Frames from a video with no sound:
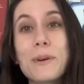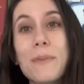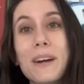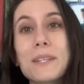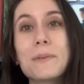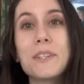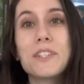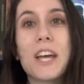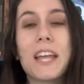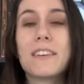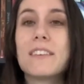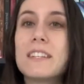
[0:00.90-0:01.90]
back to my
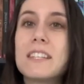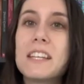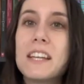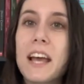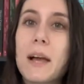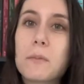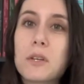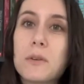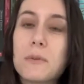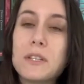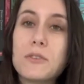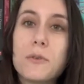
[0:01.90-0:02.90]
channel and today I'm going to
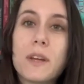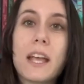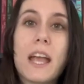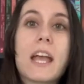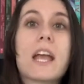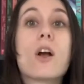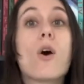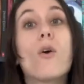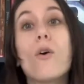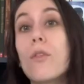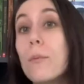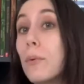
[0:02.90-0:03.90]
be doing a
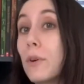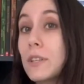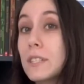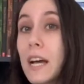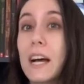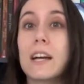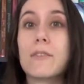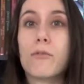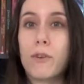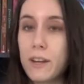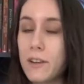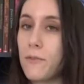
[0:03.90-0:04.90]
all the books I've
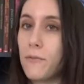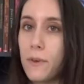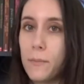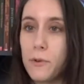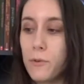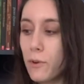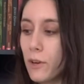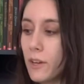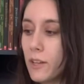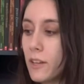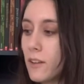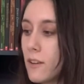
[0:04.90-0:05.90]
read in
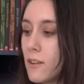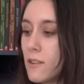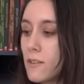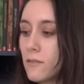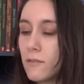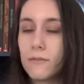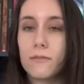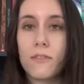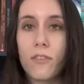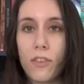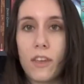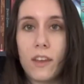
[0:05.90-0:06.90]
February
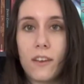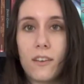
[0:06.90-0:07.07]
thing.